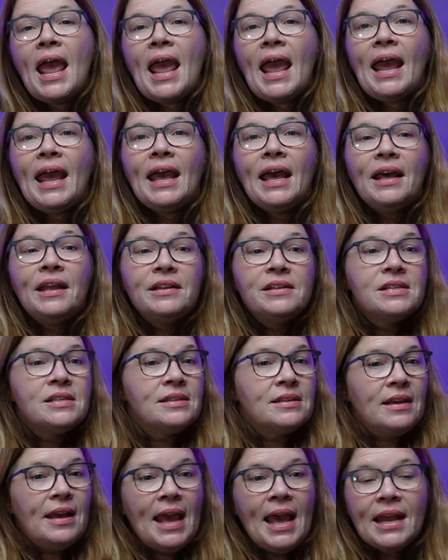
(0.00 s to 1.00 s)
and
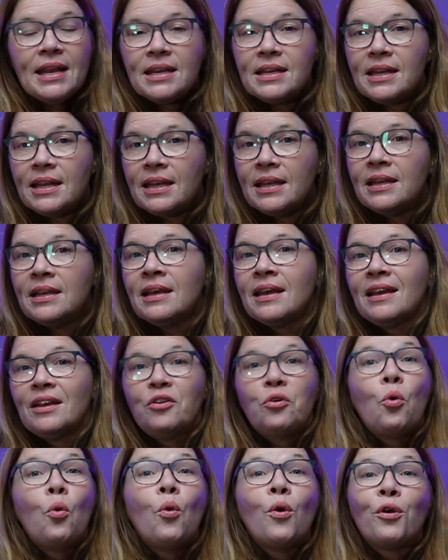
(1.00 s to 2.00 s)
edited
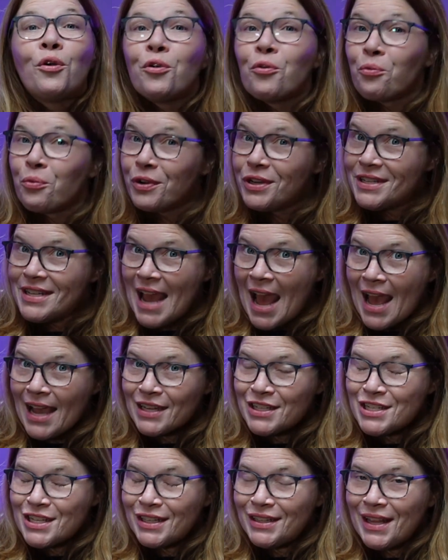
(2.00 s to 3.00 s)
or
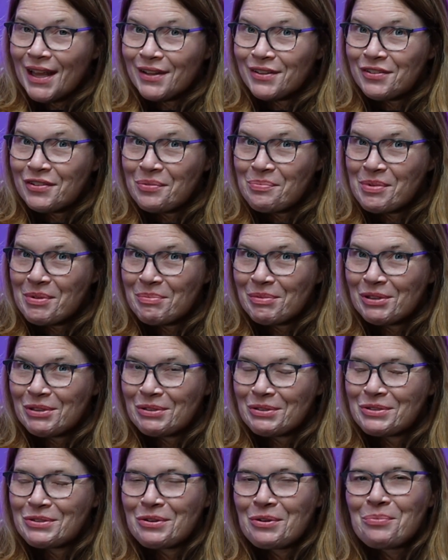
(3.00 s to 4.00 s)
redacted. That's the
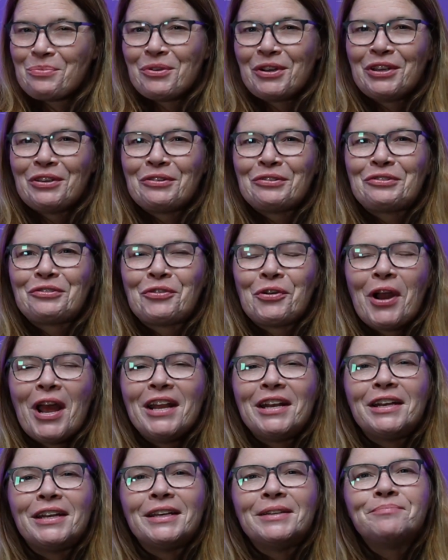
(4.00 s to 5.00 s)
biblical term we use for
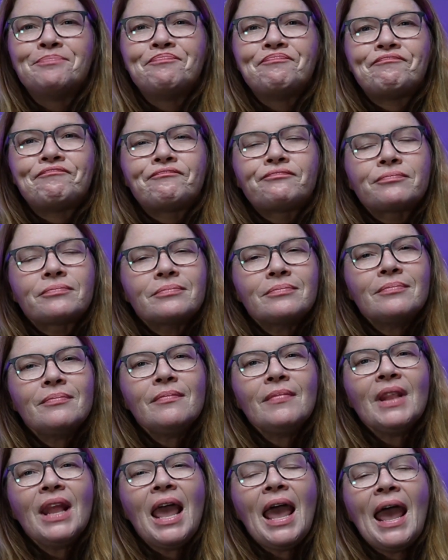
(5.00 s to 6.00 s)
editing.
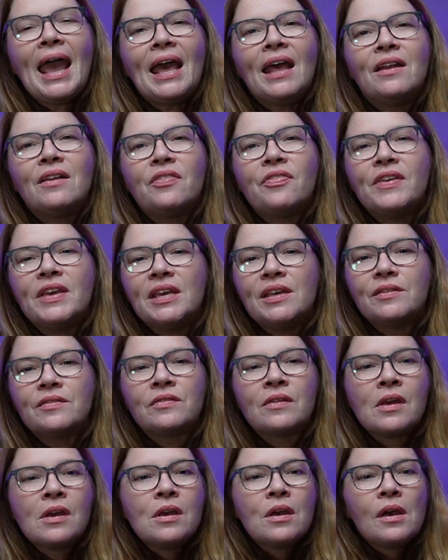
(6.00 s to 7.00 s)
And
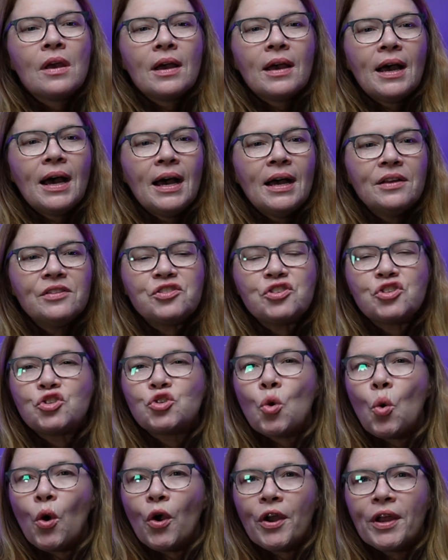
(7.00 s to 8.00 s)
these
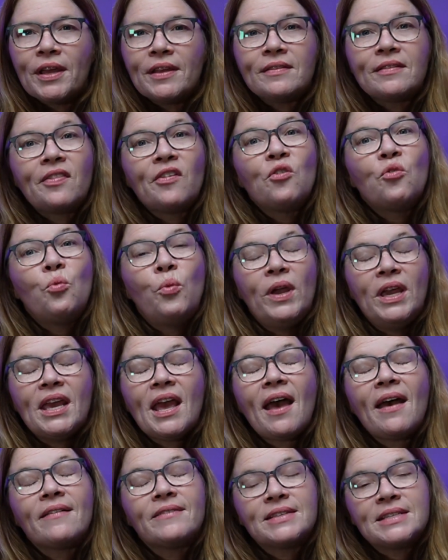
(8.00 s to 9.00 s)
stories that we
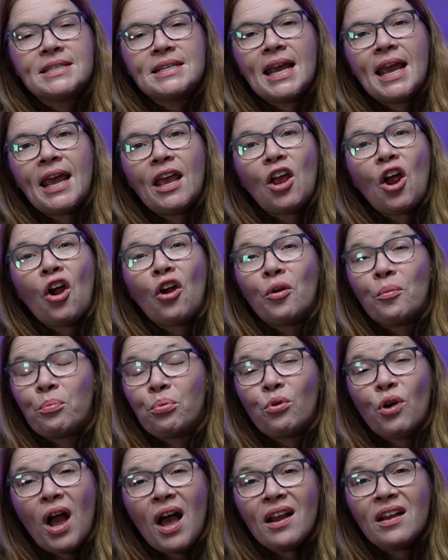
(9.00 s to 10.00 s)
have today are a
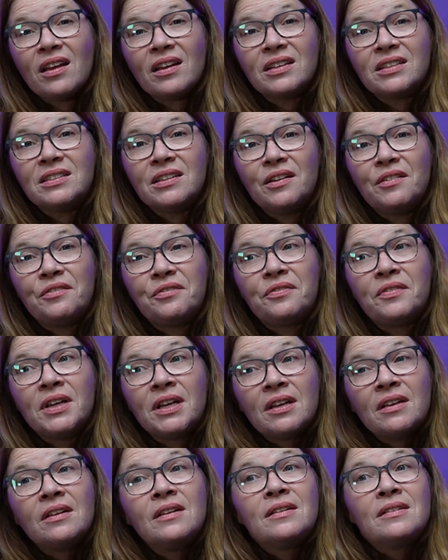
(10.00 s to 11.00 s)
product of
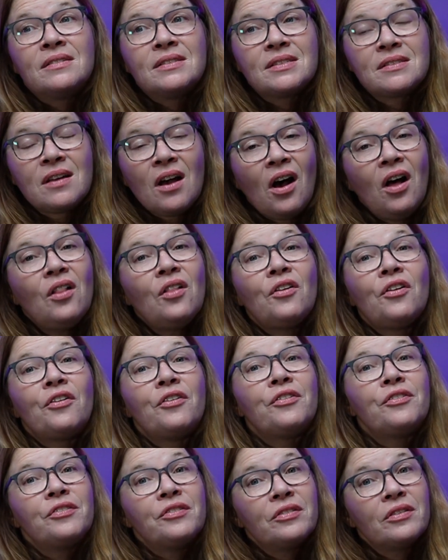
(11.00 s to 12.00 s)

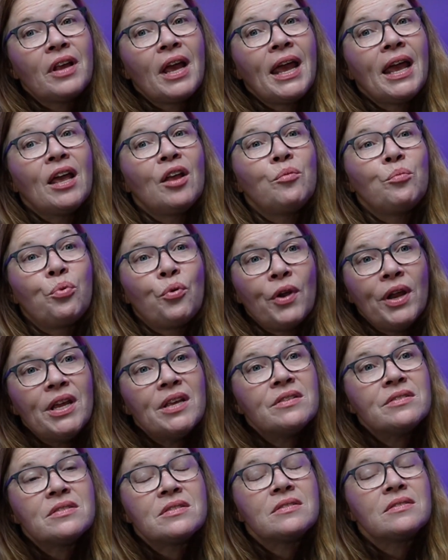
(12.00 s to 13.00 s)
scholars and
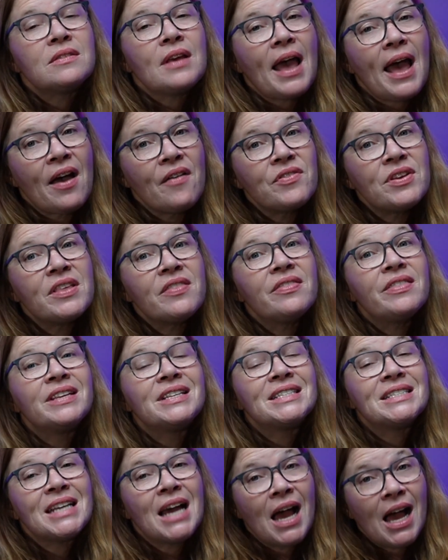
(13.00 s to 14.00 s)
priests having the
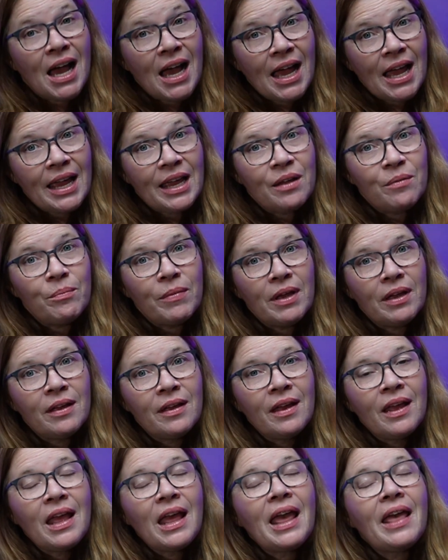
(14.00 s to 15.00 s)
time
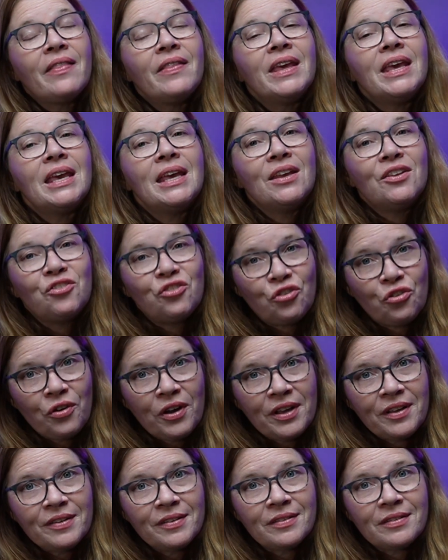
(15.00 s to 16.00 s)
and the
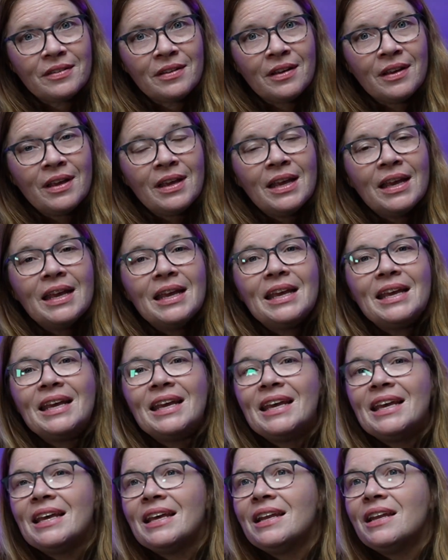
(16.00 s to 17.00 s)
interest
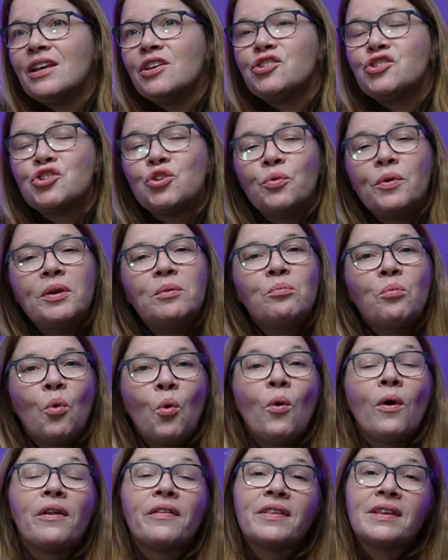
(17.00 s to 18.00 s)
in doing
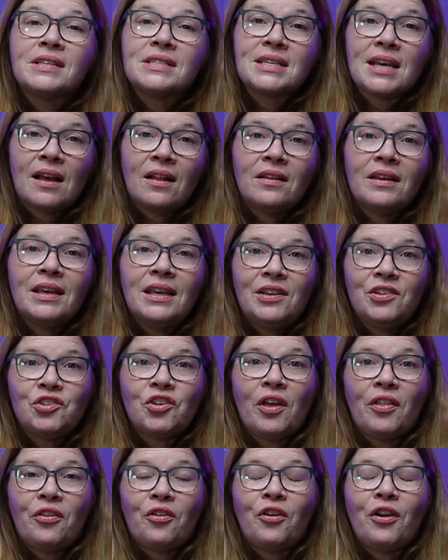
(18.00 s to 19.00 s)
more than telling each
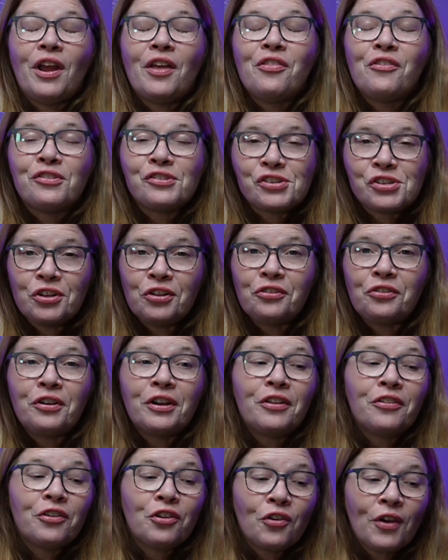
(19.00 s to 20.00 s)
other and their
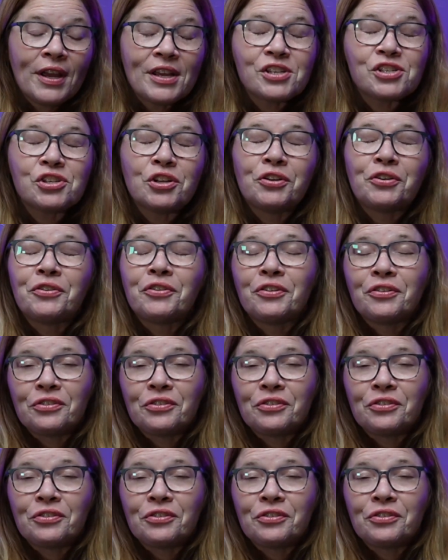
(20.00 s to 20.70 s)
children and their grandchildren the